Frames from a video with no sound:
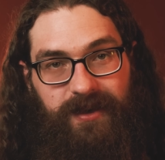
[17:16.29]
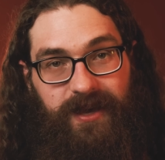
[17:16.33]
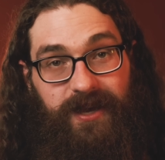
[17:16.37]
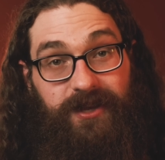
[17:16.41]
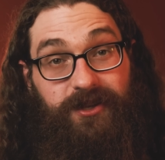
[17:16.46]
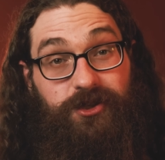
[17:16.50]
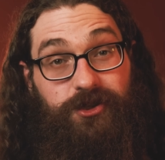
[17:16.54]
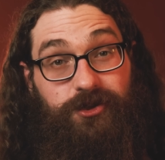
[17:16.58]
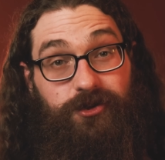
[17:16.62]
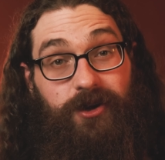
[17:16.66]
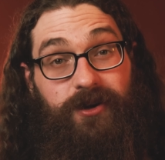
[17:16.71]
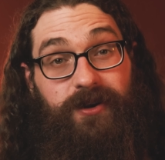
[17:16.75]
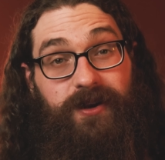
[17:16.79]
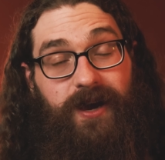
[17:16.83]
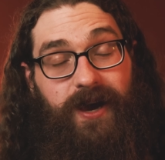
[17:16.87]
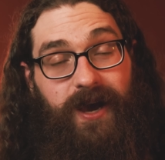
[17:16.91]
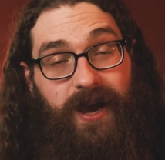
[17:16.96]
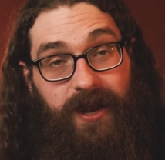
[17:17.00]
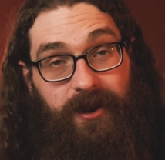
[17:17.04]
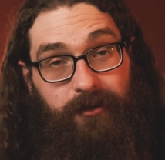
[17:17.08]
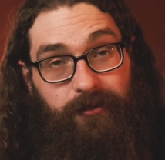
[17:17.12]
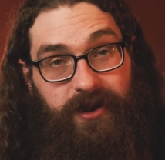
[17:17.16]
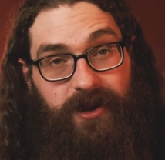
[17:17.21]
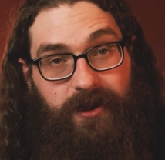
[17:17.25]
In short, I
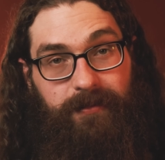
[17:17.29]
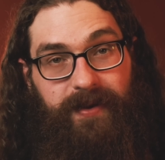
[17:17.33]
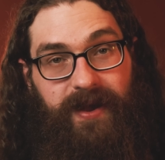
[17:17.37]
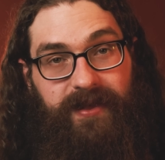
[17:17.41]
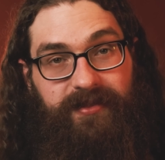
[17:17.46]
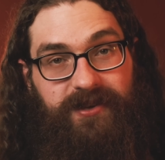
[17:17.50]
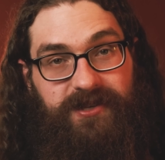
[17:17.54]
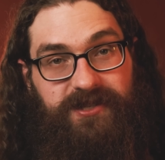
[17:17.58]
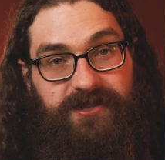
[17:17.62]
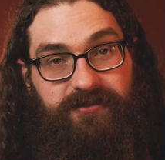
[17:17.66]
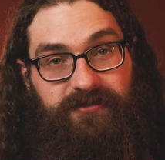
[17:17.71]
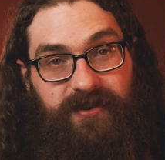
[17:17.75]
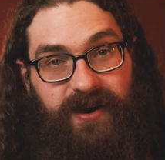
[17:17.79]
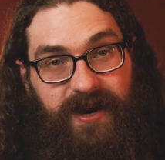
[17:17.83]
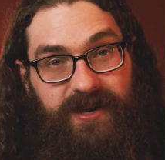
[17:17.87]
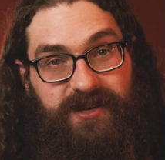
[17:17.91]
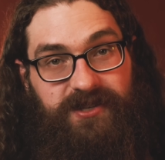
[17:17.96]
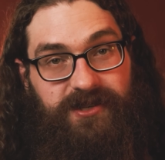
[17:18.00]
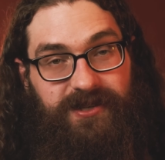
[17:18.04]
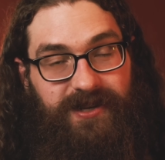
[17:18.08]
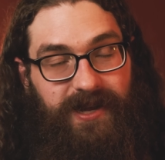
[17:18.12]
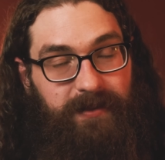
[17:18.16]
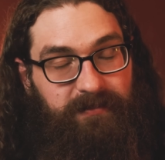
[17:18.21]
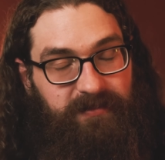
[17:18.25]
highly recommend this
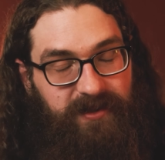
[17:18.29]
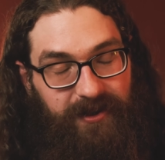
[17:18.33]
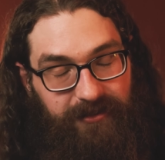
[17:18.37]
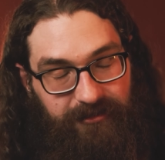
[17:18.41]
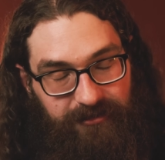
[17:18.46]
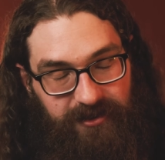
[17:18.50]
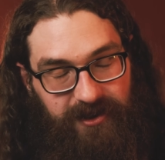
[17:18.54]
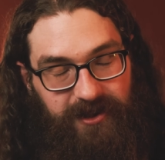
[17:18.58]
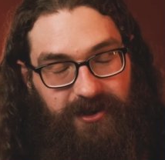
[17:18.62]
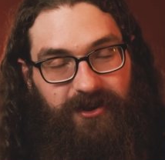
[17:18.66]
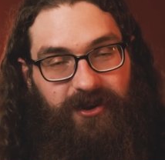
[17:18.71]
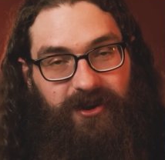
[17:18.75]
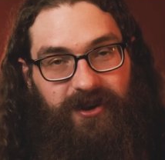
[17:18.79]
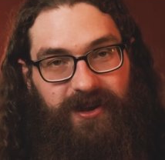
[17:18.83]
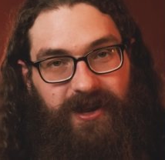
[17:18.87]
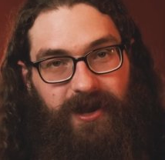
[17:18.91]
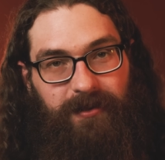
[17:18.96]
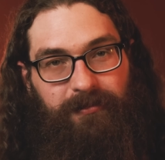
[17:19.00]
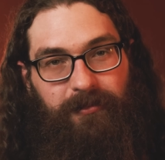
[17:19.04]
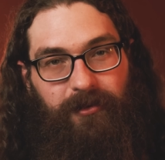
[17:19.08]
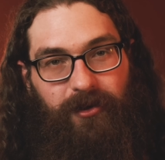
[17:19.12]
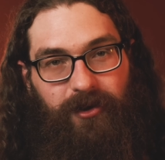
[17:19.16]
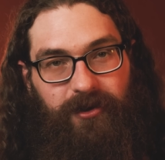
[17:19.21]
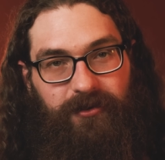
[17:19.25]
device and I'm definitely gonna
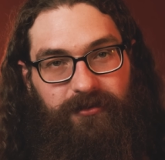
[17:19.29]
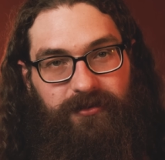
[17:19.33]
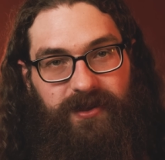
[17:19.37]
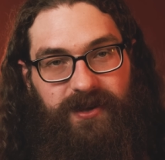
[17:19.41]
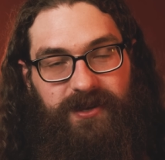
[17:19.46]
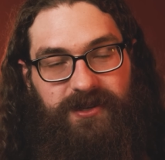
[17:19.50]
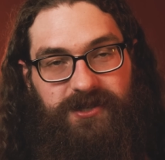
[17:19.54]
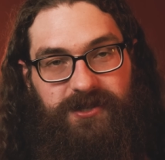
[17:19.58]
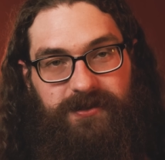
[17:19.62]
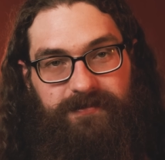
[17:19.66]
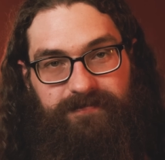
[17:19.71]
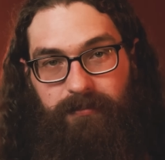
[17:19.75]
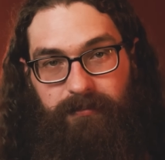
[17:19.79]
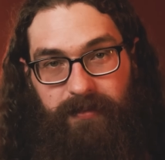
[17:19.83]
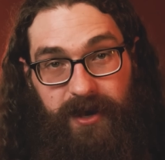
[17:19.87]
get more of these.